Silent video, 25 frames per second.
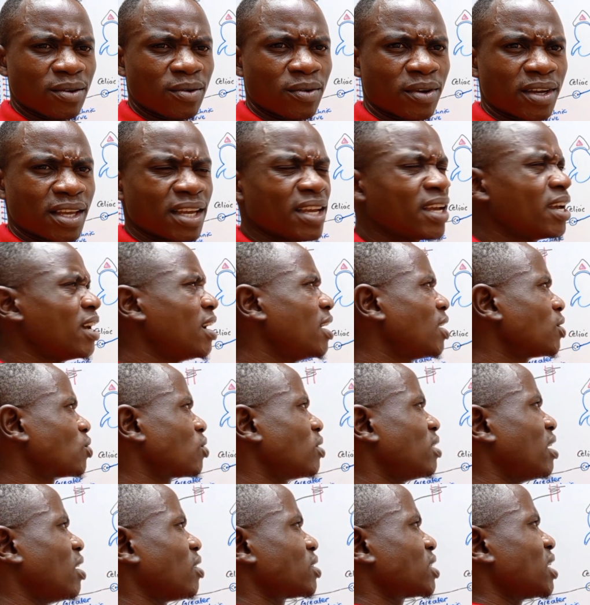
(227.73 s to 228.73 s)
Okay, so
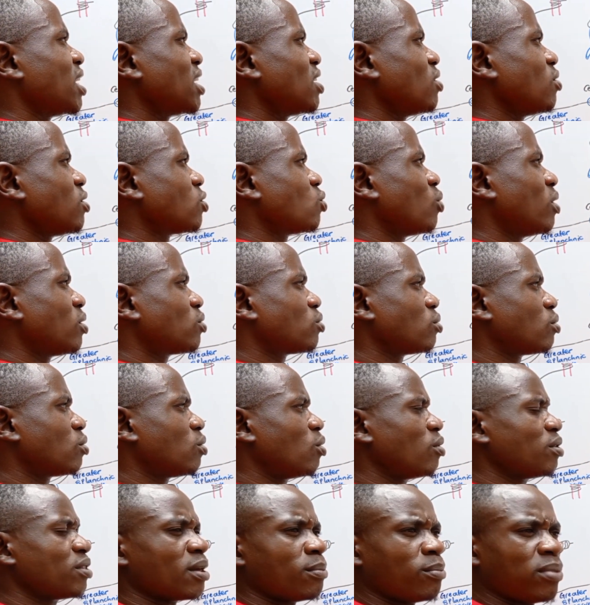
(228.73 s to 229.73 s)
now starting is what we
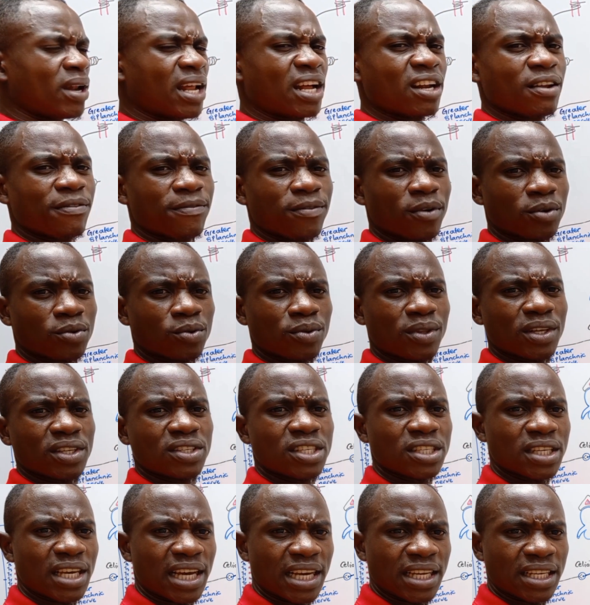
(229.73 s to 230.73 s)
call the blood flow to the
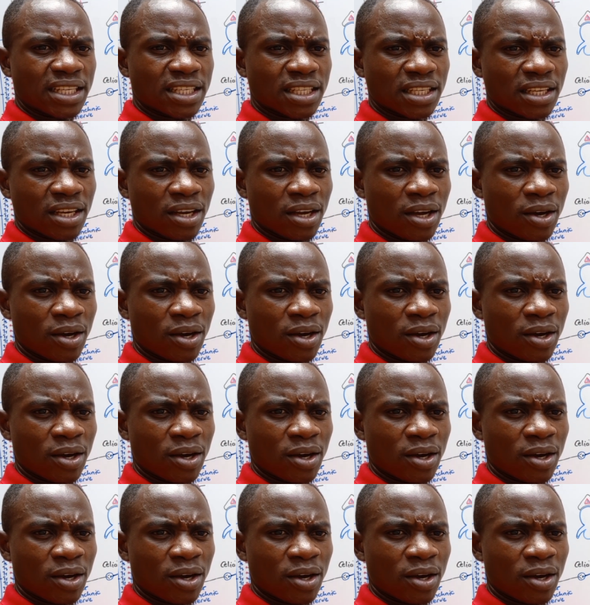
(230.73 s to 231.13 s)
GIT.